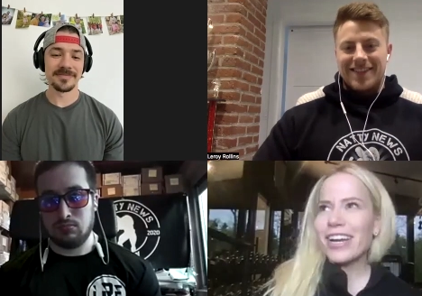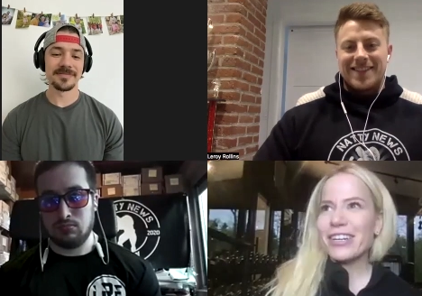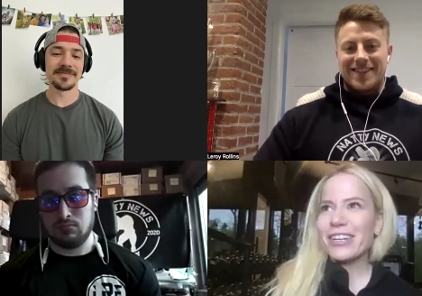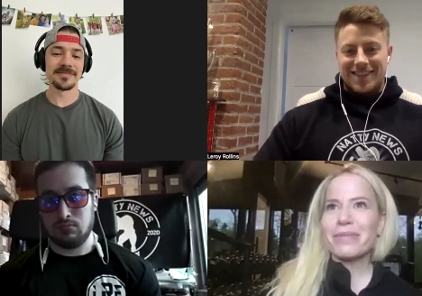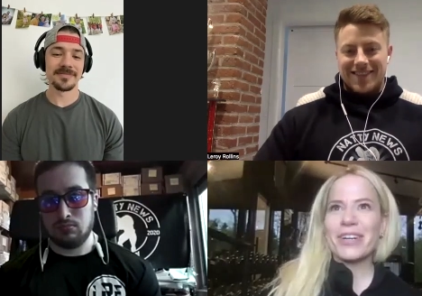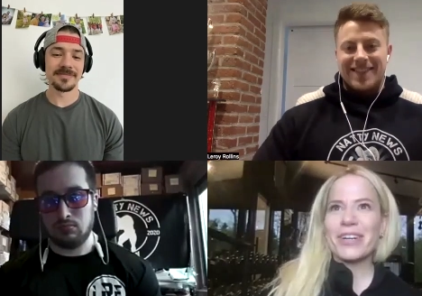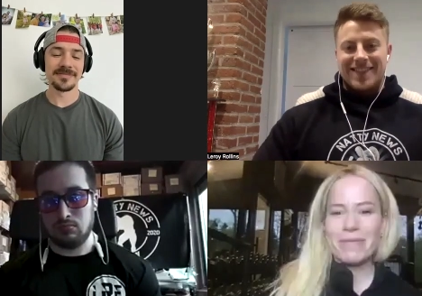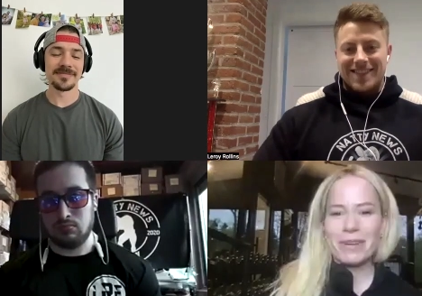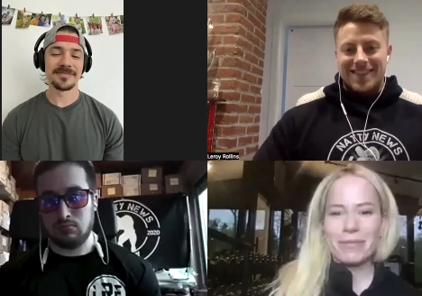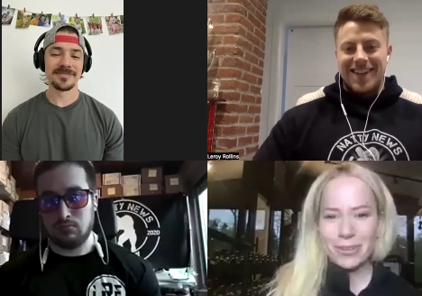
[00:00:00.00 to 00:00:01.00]
Speaker 1: heard about him in
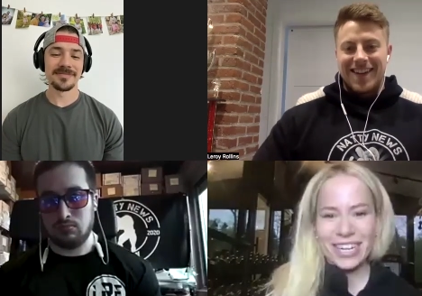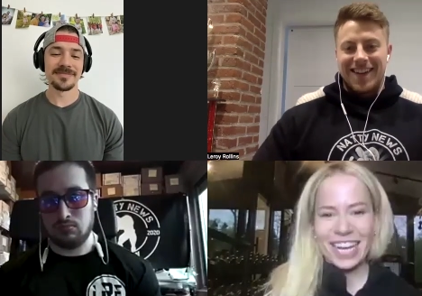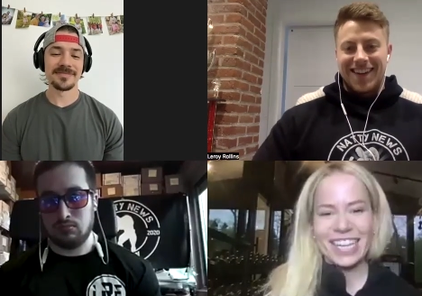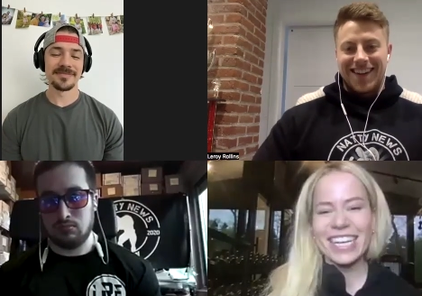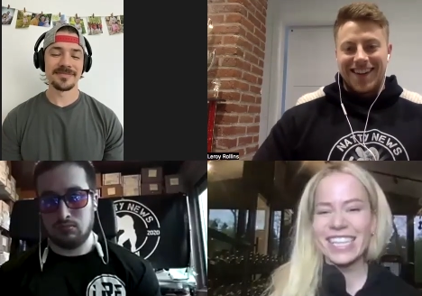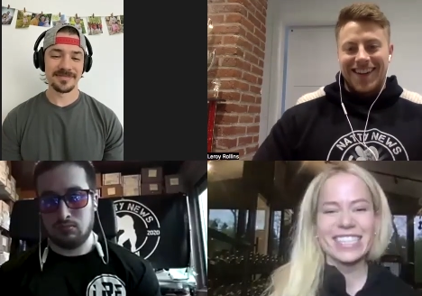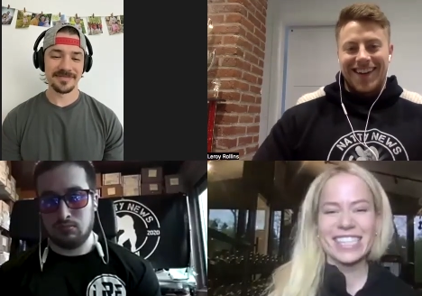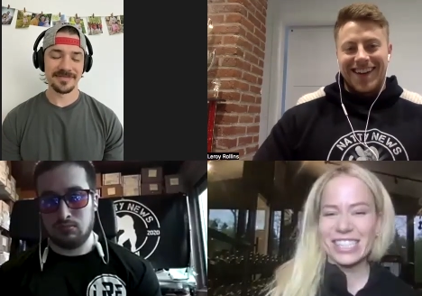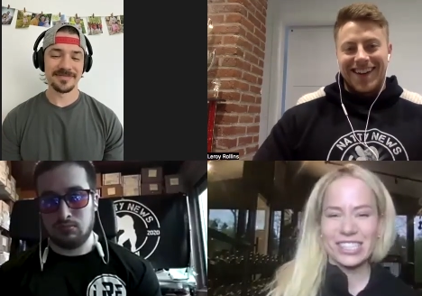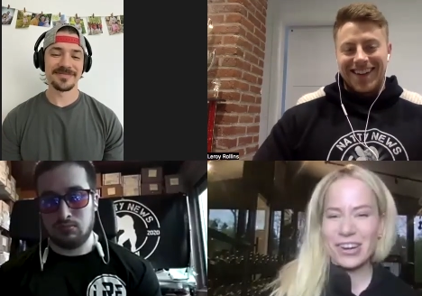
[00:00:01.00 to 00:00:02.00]
Florida. This is
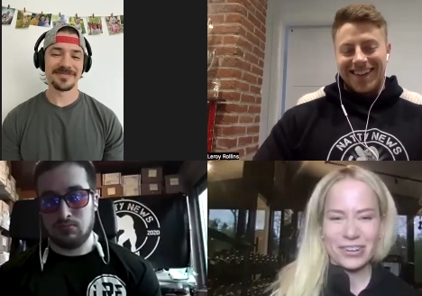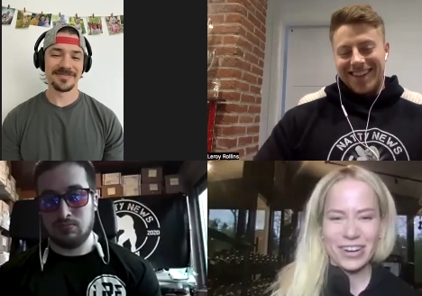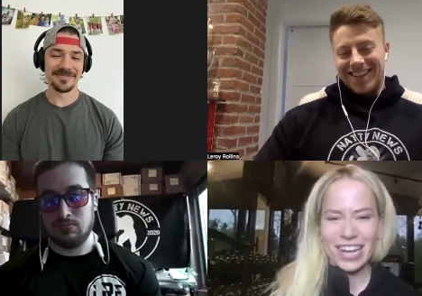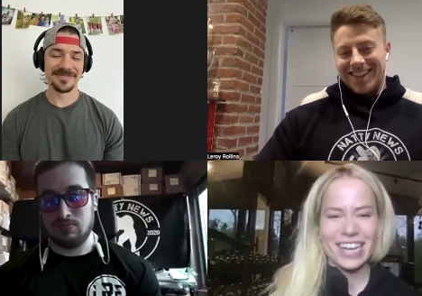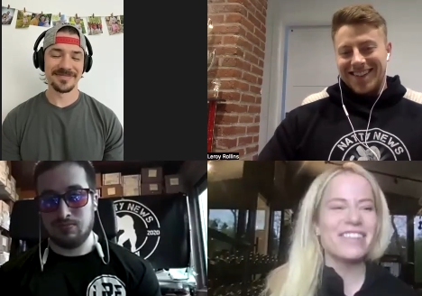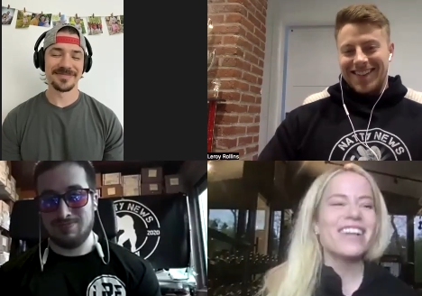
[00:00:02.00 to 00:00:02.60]
so random.